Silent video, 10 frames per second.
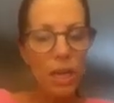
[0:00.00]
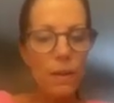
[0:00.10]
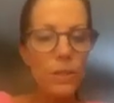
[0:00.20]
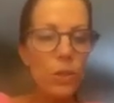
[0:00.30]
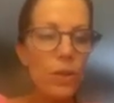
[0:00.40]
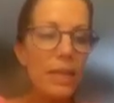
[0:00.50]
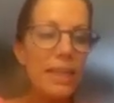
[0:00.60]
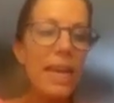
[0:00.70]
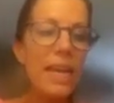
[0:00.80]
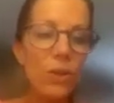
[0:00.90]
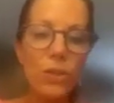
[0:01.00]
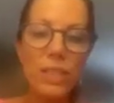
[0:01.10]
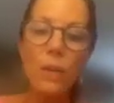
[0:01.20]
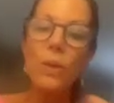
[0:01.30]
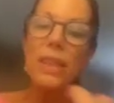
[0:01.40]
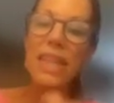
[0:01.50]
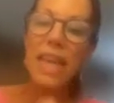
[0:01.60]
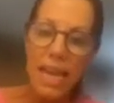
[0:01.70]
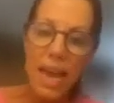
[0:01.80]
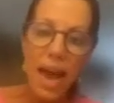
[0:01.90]
so that they understand what
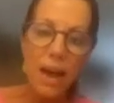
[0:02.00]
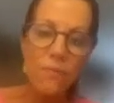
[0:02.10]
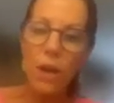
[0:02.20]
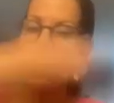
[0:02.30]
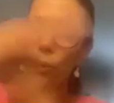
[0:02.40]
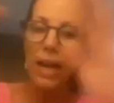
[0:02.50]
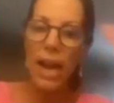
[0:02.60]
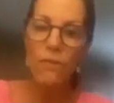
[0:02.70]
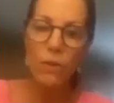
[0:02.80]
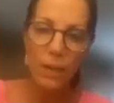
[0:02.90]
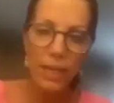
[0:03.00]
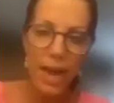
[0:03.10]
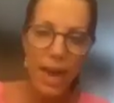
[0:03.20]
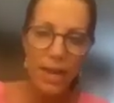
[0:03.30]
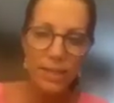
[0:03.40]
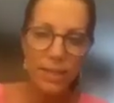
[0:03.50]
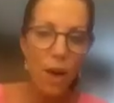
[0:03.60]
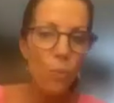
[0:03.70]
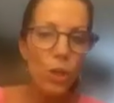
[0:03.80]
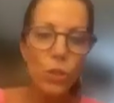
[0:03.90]
they have, not what everybody has,
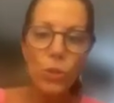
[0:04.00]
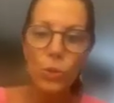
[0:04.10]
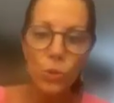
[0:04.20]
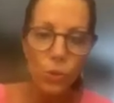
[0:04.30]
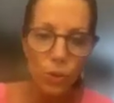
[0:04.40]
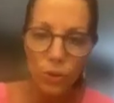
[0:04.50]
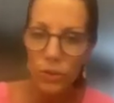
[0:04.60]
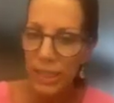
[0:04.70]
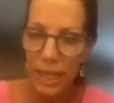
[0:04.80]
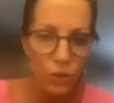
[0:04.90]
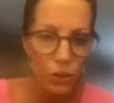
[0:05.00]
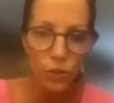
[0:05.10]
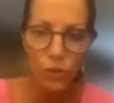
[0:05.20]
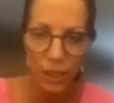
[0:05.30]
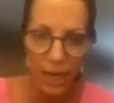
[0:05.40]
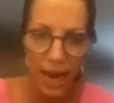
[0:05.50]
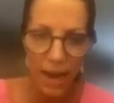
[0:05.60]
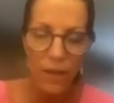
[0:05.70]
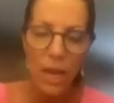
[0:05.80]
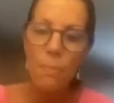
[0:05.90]
not what Google tells you you could have,